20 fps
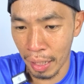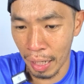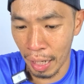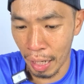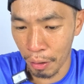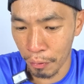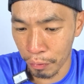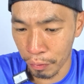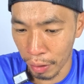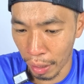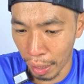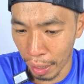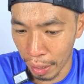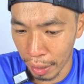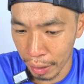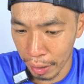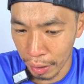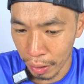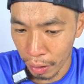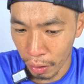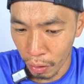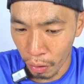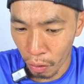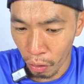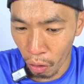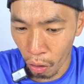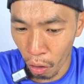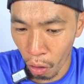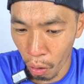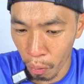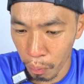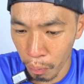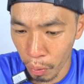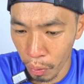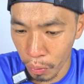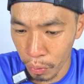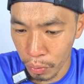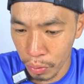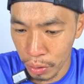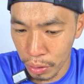have like
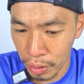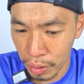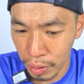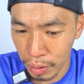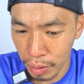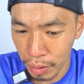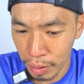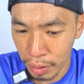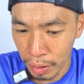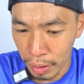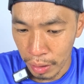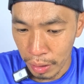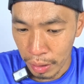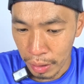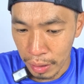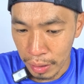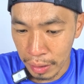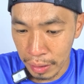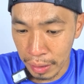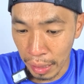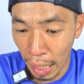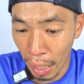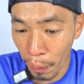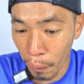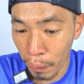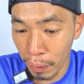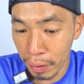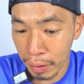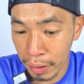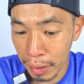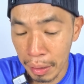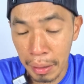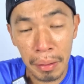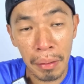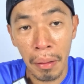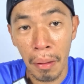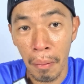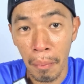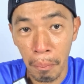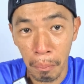almost
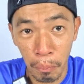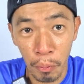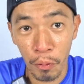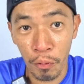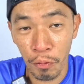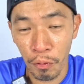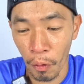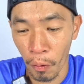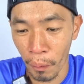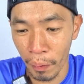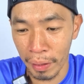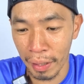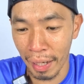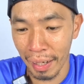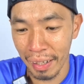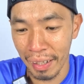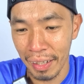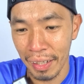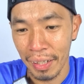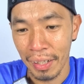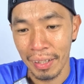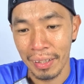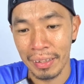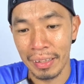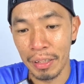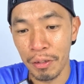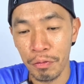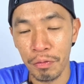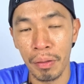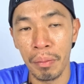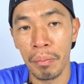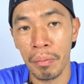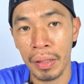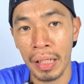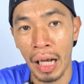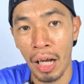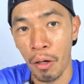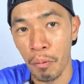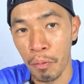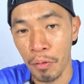70 booth over there. Different
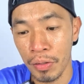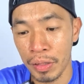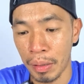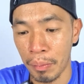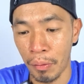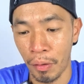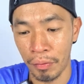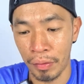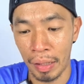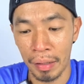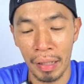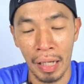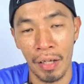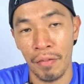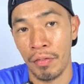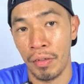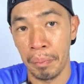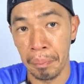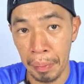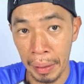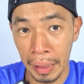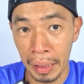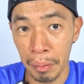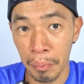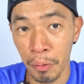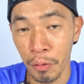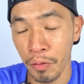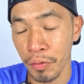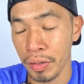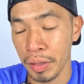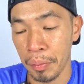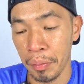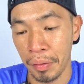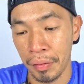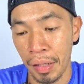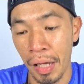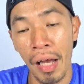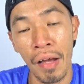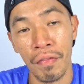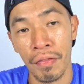kind of booth. Some of them have a bigger booth, some of
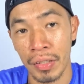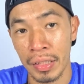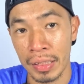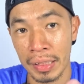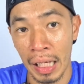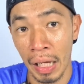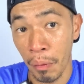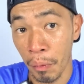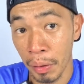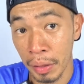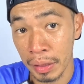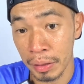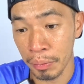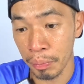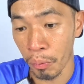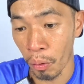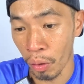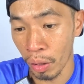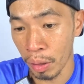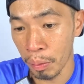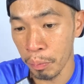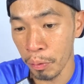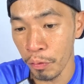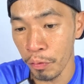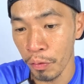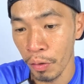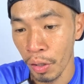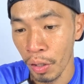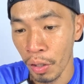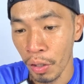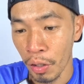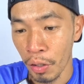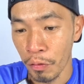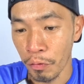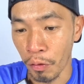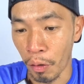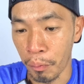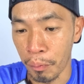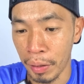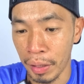them have a smaller booth.
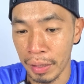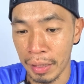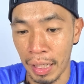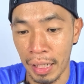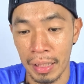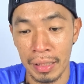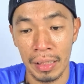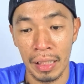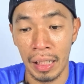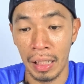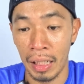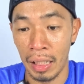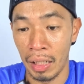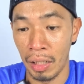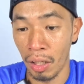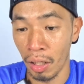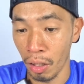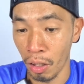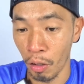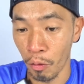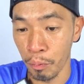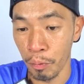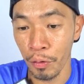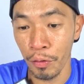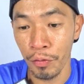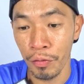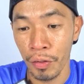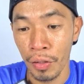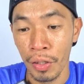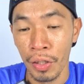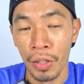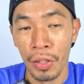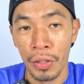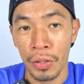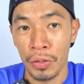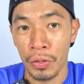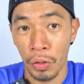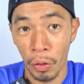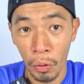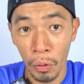From here, there's a lot of booth.
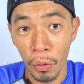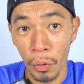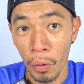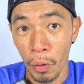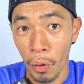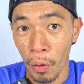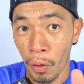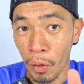So